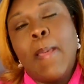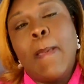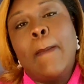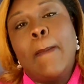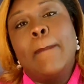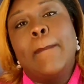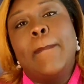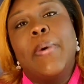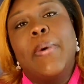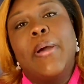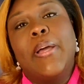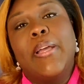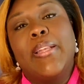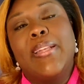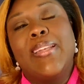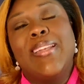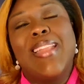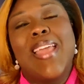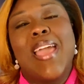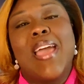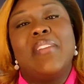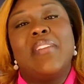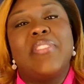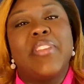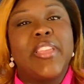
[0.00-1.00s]
but
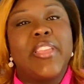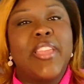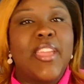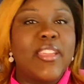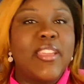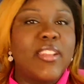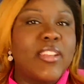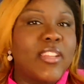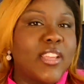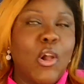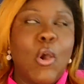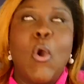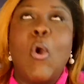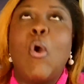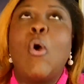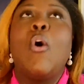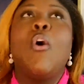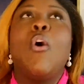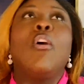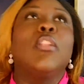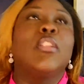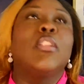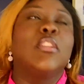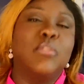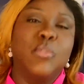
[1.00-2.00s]
navigating
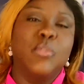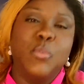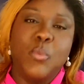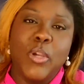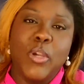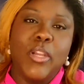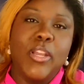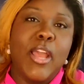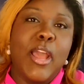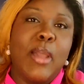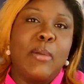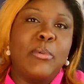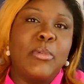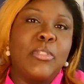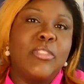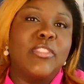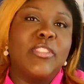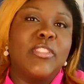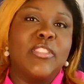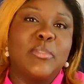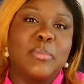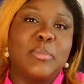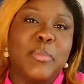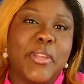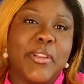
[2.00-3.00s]
all of what I was
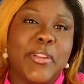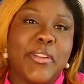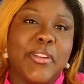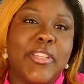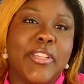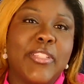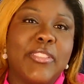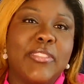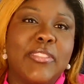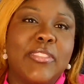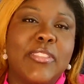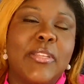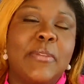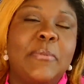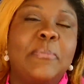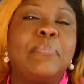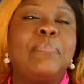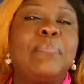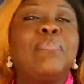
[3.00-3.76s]
experiencing.